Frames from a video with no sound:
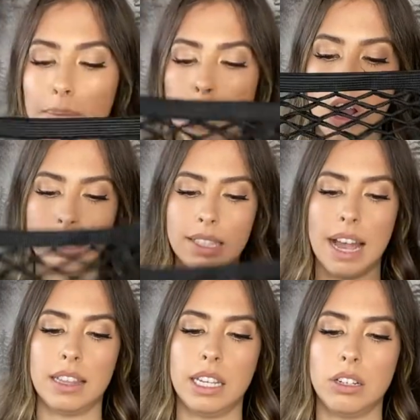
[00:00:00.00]
blocks
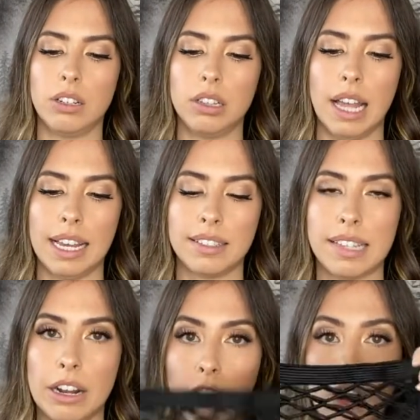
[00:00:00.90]
that little like
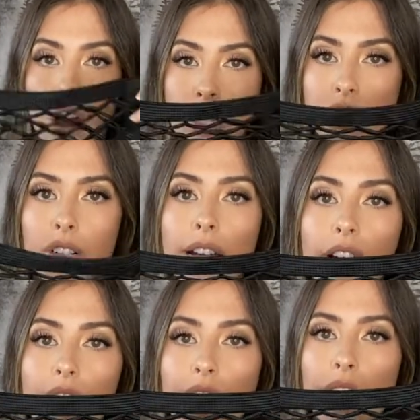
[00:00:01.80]
center console
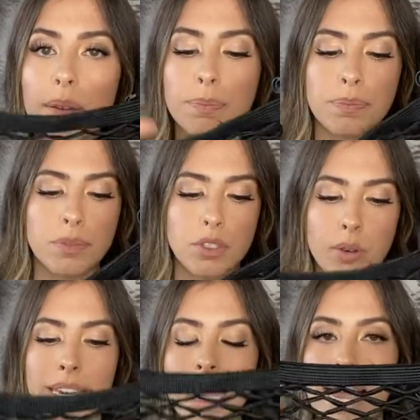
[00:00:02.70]
area so
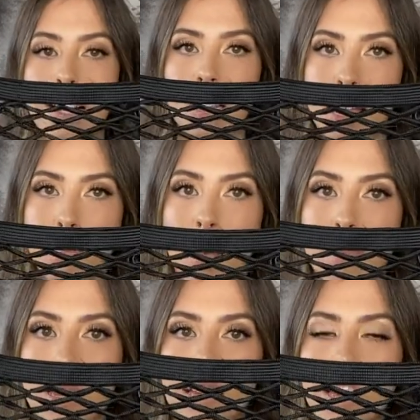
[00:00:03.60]
he can't climb up.
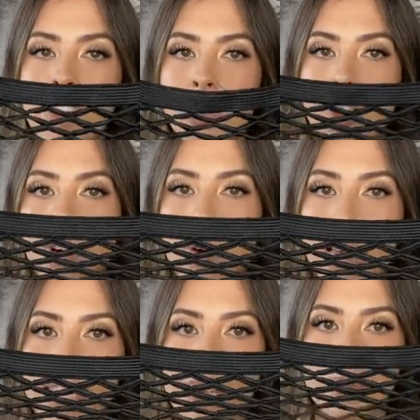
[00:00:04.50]
So
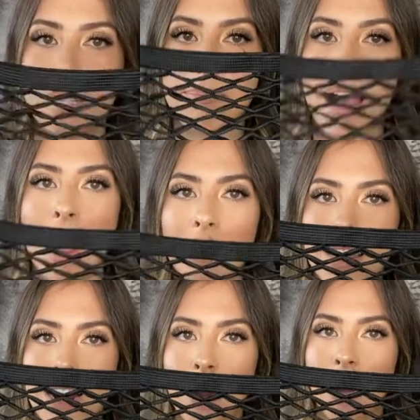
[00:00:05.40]
it keeps him back
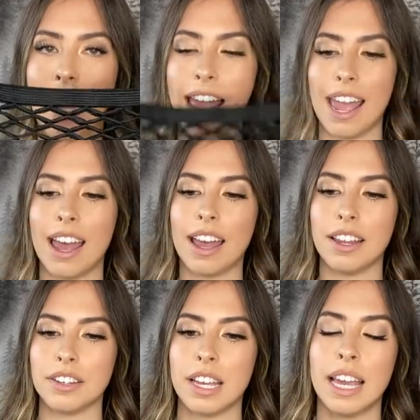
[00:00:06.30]
there,
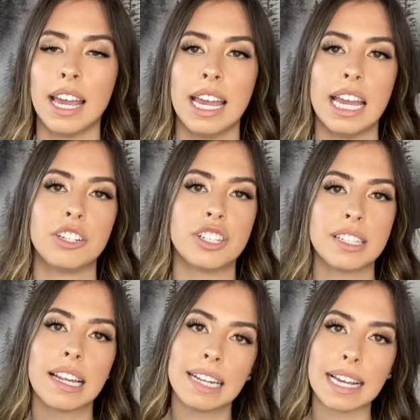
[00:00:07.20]
and it's just
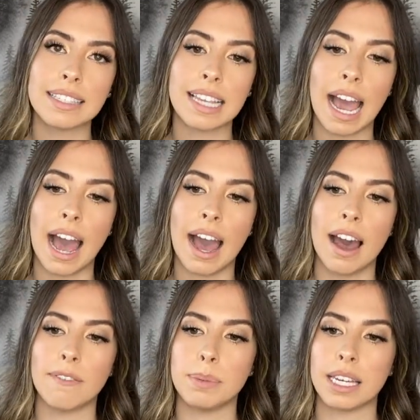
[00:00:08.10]
a nice to
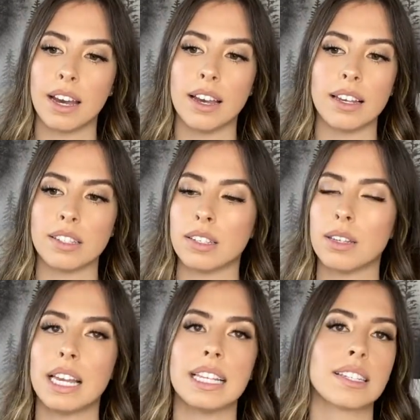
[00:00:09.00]
have because
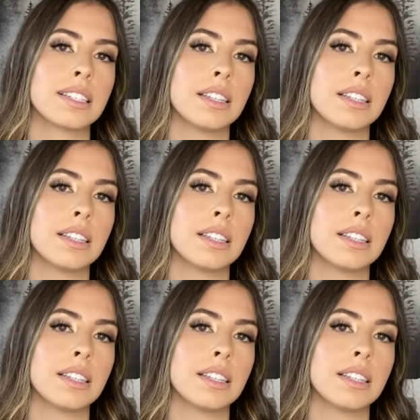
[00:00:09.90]
it's